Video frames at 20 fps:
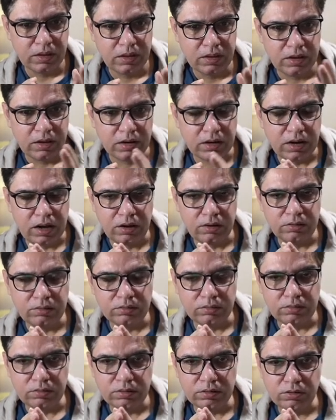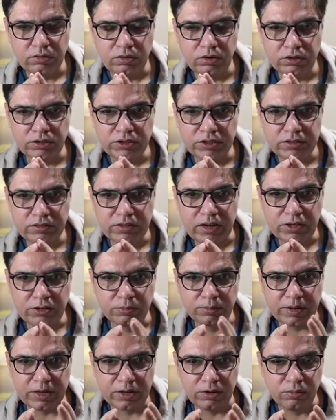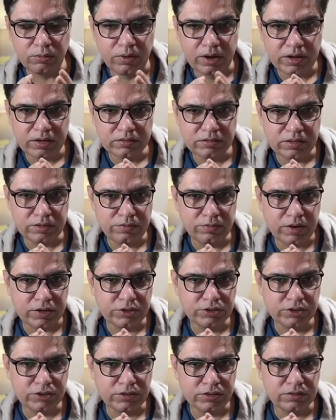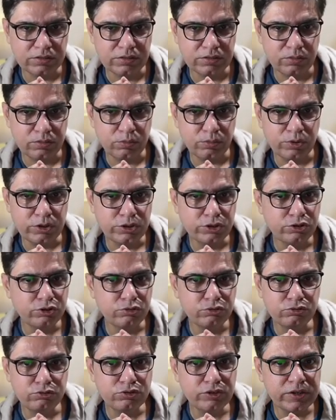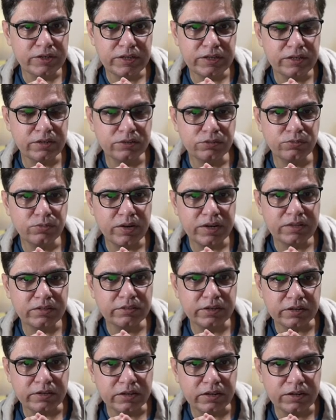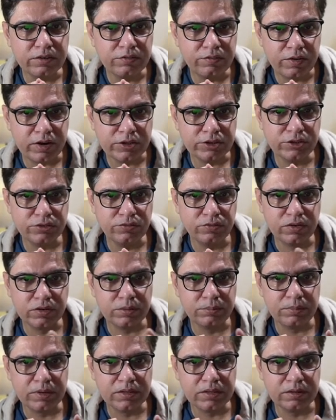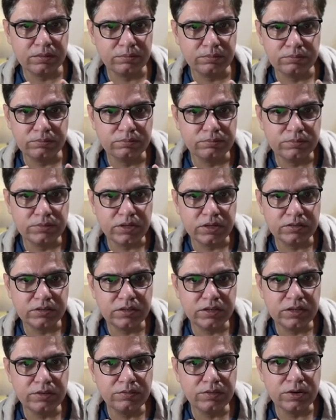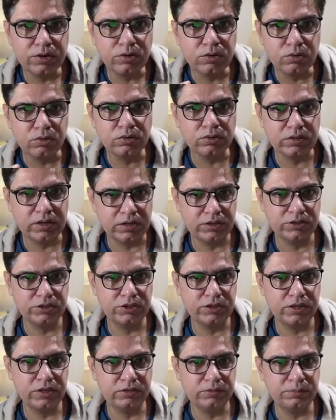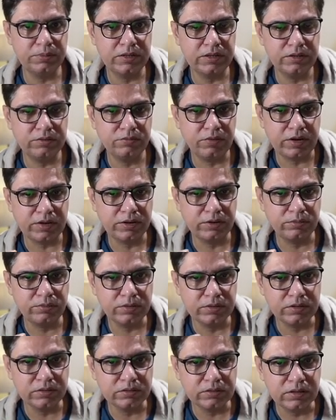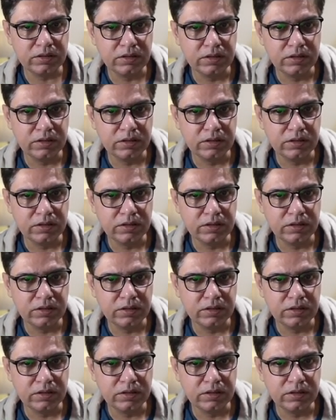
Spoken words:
Now, congenital cytomegalovirus infection, which usually is very subtle infection for the mother, doesn't even know that she has been infected with this thing.